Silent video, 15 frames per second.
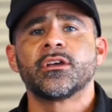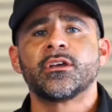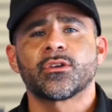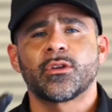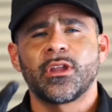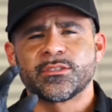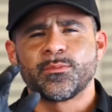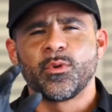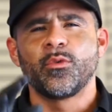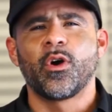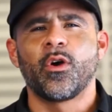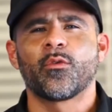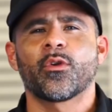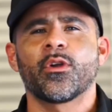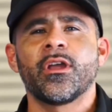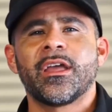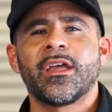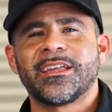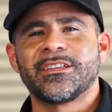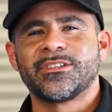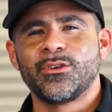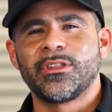So let's move over
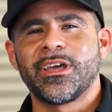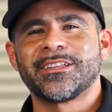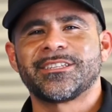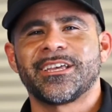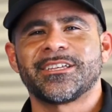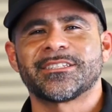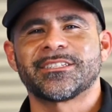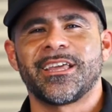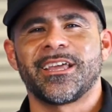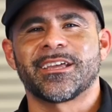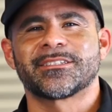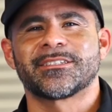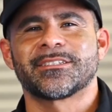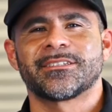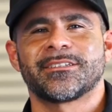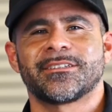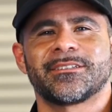and do that test next.